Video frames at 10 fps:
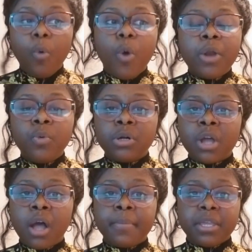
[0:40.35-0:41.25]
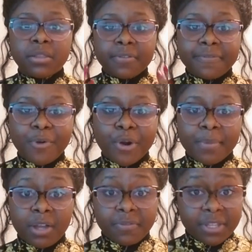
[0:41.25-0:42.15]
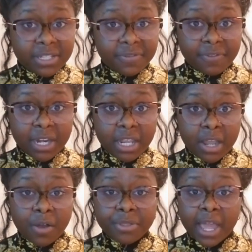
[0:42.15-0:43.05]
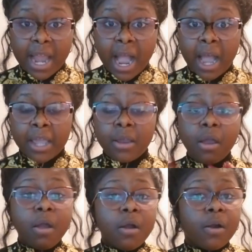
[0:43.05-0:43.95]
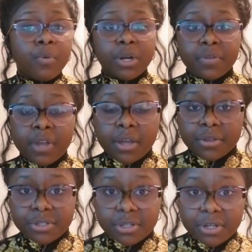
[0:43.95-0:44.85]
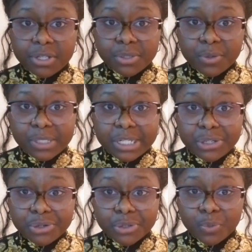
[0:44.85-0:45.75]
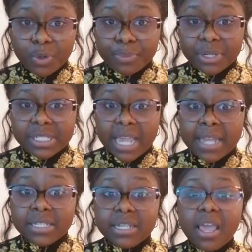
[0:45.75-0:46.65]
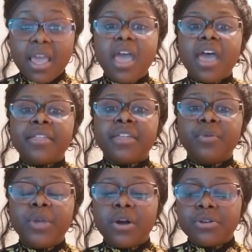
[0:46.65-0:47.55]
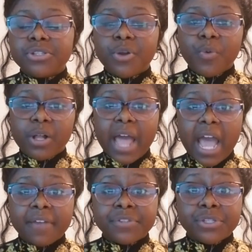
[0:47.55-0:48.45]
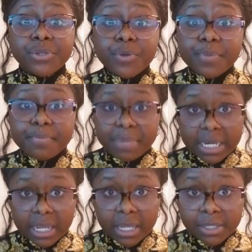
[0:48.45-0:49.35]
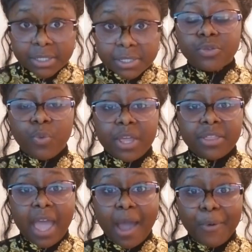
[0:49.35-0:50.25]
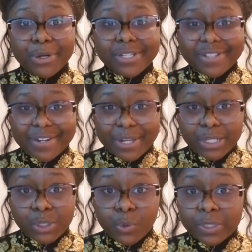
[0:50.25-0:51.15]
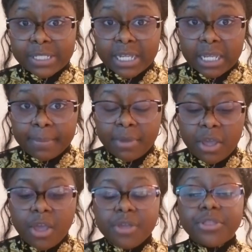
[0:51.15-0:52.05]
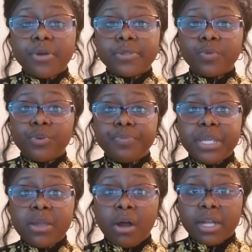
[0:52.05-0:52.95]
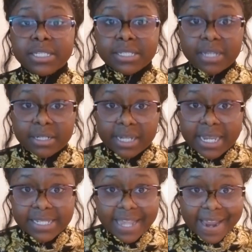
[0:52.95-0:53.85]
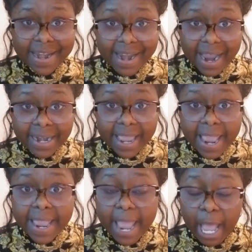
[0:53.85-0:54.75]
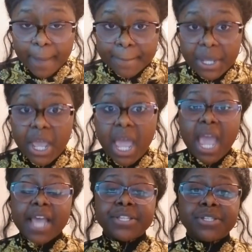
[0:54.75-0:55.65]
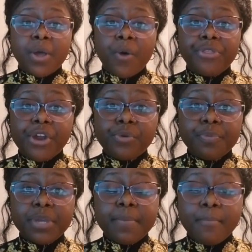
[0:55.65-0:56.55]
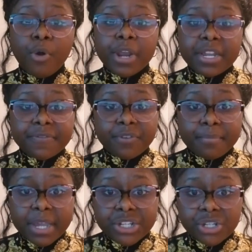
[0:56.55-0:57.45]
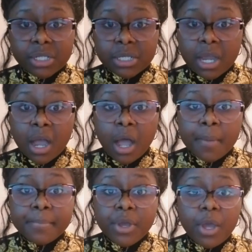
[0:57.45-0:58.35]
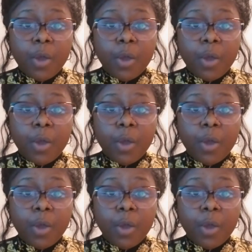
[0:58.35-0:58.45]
One will come in the form of this video that I or one of the other Sunday school teachers will present. Then we also will have Zoom meetings with our Sunday school team. Those will be on Sundays at 9 a.m. And so there will be more information to come.